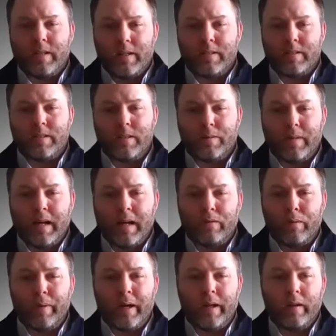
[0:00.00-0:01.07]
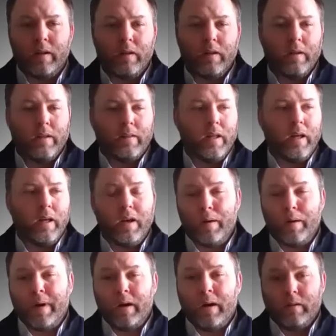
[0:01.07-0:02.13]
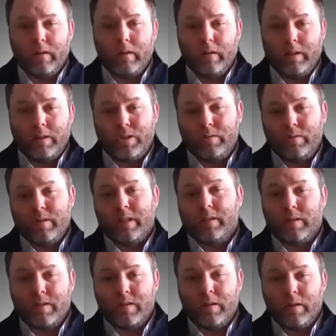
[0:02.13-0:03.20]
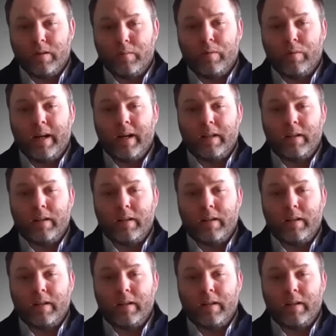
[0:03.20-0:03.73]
at a system level, but thinking about issues like the CERB, right?